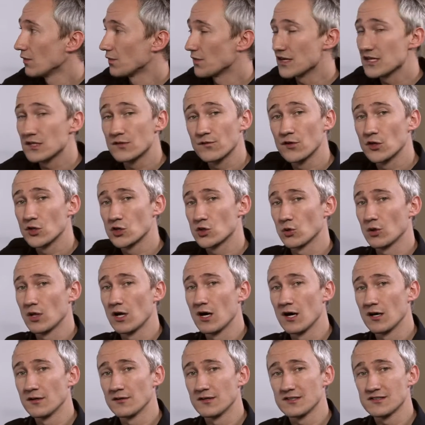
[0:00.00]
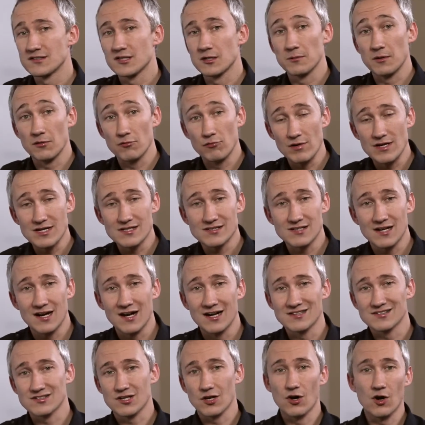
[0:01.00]
these virtual hard disks can be
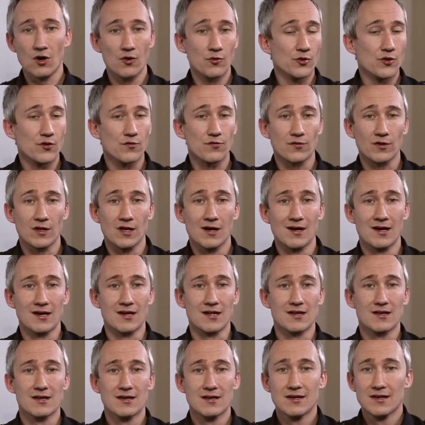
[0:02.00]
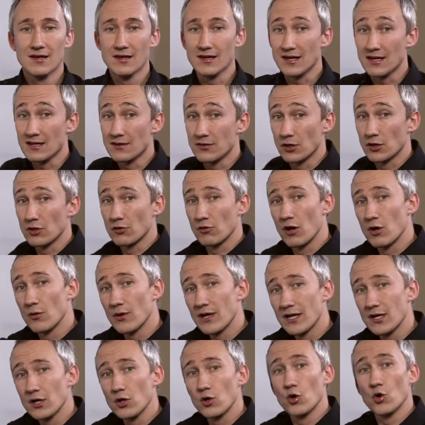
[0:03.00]
resized on the fly, either
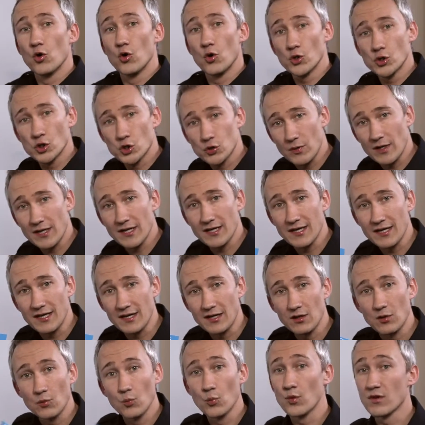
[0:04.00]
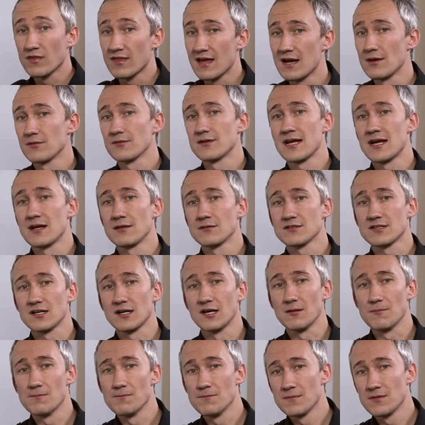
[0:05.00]
growing or shrinking without
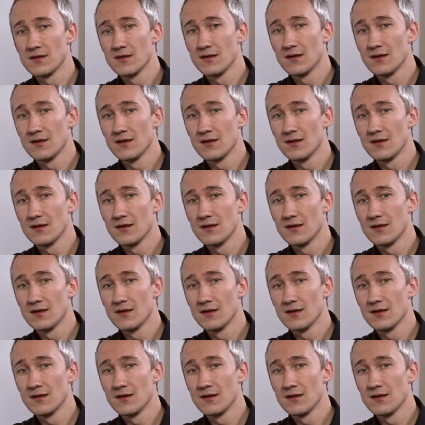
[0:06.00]
downtime.